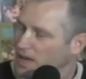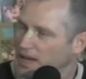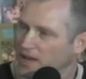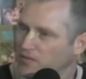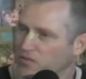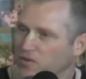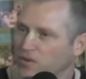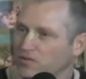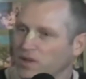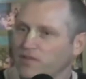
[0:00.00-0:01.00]
and
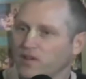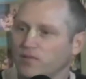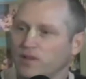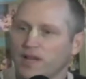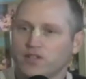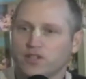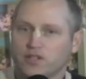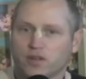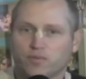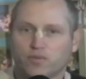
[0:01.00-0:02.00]
for loving
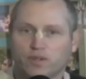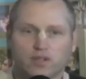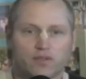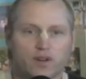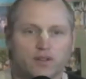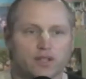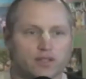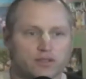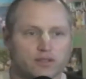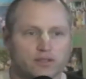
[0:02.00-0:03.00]
relationships with the
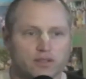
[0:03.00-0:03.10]
devotees.